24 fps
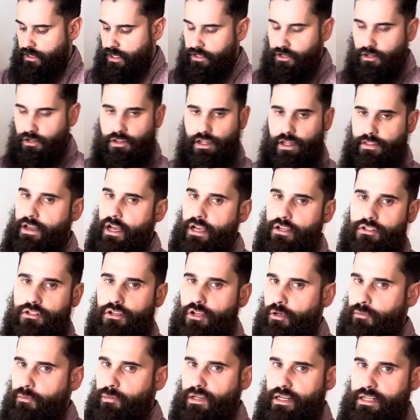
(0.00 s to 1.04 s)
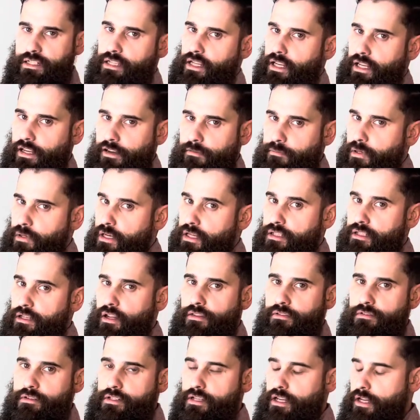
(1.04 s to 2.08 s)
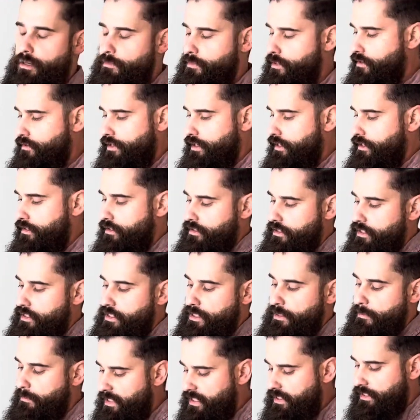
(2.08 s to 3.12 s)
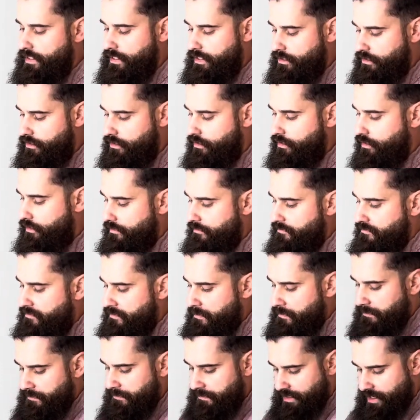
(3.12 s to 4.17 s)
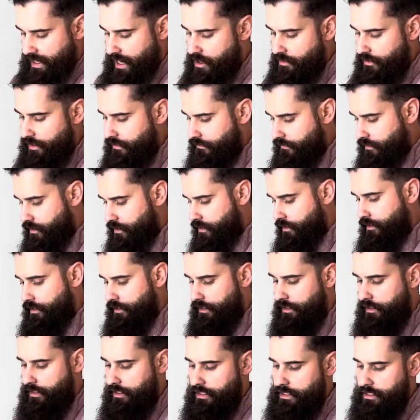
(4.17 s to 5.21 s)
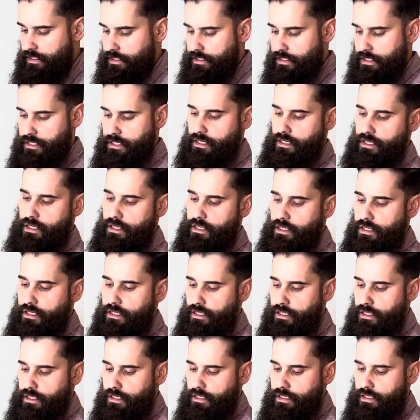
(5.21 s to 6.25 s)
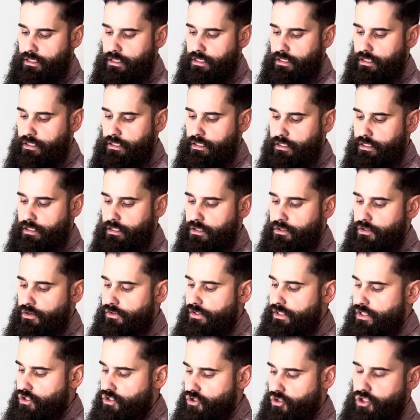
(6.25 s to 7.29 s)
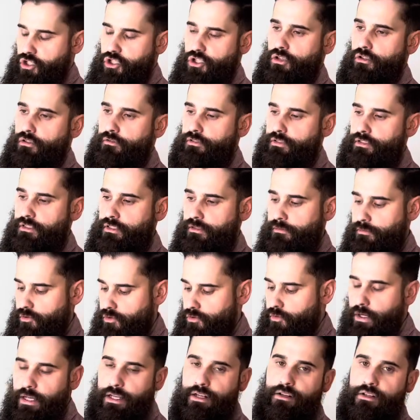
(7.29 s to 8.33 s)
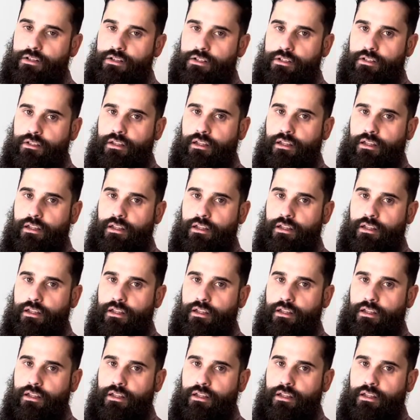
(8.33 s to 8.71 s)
I know that $1,000 price tag, I probably said it 3 times already. It is a big deal. However, these, these are serviceable waders.